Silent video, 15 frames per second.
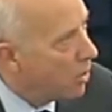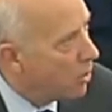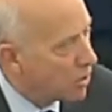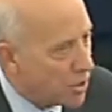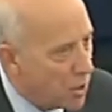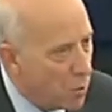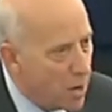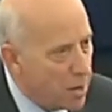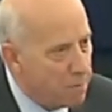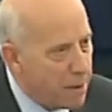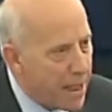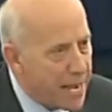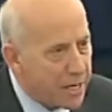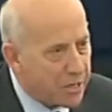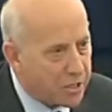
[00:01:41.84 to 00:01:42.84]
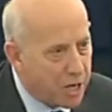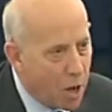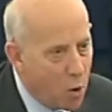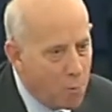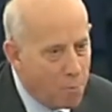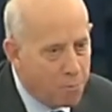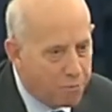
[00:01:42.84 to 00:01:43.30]
so when banks
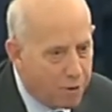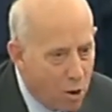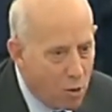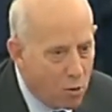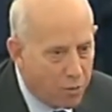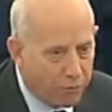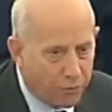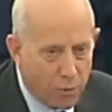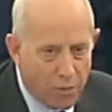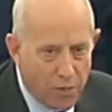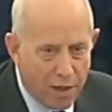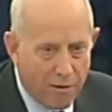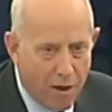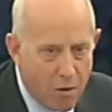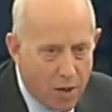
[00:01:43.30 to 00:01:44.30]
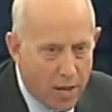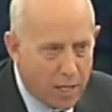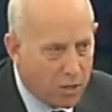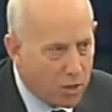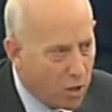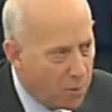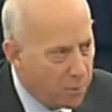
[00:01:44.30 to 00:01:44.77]
go broke through their own
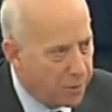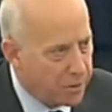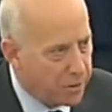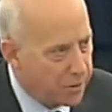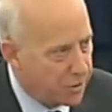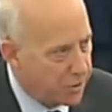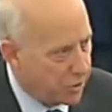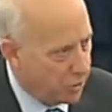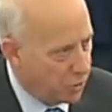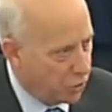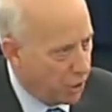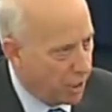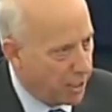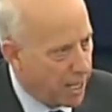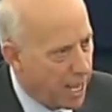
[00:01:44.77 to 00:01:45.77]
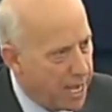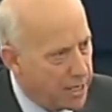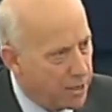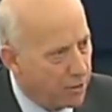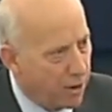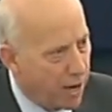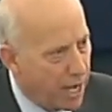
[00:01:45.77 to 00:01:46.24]
incompetence and
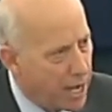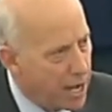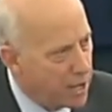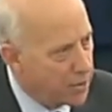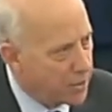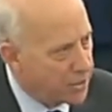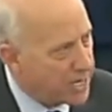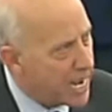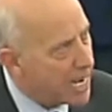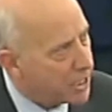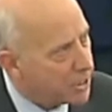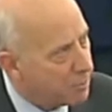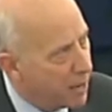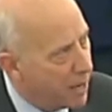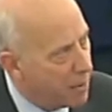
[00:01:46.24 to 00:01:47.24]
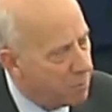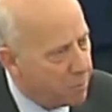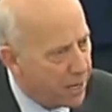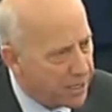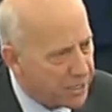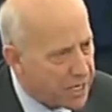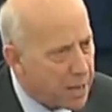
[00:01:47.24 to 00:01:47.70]
chicanery the taxpayer
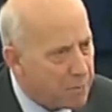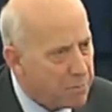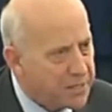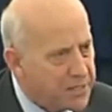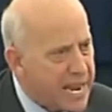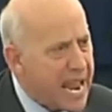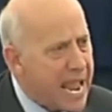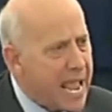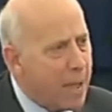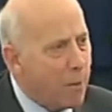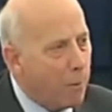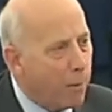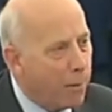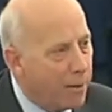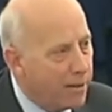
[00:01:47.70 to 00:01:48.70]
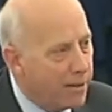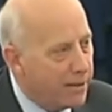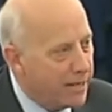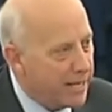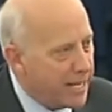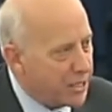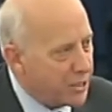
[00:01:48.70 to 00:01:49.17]
picks up the tab.
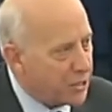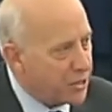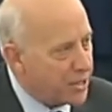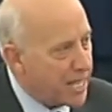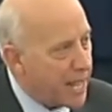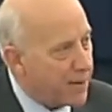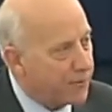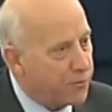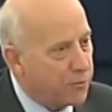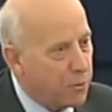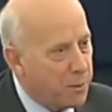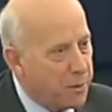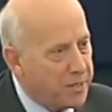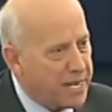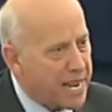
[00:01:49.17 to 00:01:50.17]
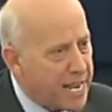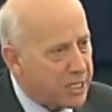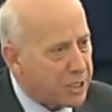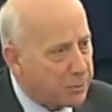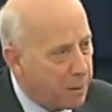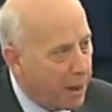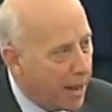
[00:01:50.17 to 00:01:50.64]
it is theft from the
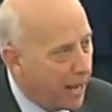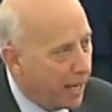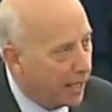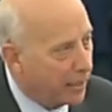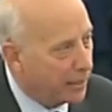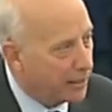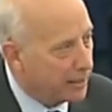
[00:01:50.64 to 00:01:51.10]
taxpayer